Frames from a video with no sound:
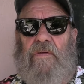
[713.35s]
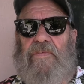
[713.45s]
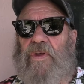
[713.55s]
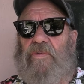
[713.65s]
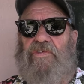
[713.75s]

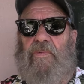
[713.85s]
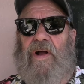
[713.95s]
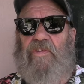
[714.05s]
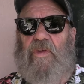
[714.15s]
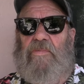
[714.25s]
Fields
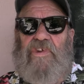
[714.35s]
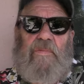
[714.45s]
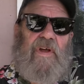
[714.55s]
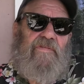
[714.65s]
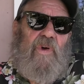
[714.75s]
around them
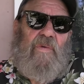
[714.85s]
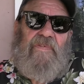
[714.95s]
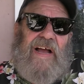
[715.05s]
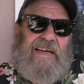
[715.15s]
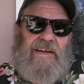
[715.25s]
seemed to have no
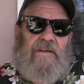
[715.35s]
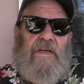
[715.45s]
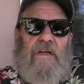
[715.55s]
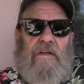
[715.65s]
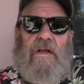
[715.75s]
effect
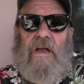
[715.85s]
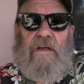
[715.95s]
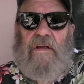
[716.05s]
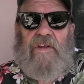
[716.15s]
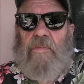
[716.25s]

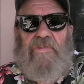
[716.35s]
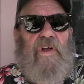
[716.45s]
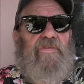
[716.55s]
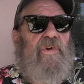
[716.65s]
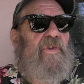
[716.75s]
on
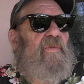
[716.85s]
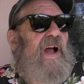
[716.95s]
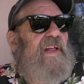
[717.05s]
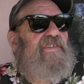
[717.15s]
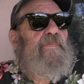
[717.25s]
themselves or the
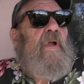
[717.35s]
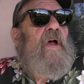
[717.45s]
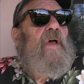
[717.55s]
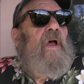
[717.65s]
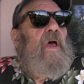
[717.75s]
rods.
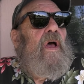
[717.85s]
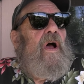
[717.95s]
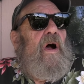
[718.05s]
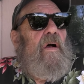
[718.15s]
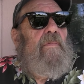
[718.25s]

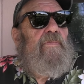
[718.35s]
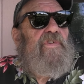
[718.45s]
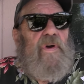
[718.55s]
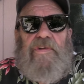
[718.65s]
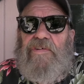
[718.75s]

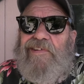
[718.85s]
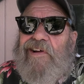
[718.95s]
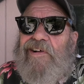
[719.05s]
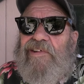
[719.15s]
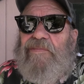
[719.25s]
So it's,
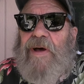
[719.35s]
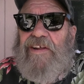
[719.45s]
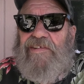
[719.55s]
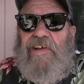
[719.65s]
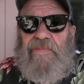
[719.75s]
you know, it's just
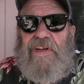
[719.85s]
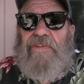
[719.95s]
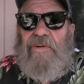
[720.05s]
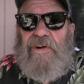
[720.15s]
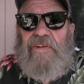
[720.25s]
about a
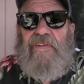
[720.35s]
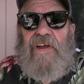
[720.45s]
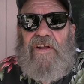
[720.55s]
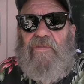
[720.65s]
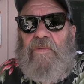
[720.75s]
70-30
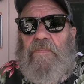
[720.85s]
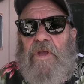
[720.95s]
thing with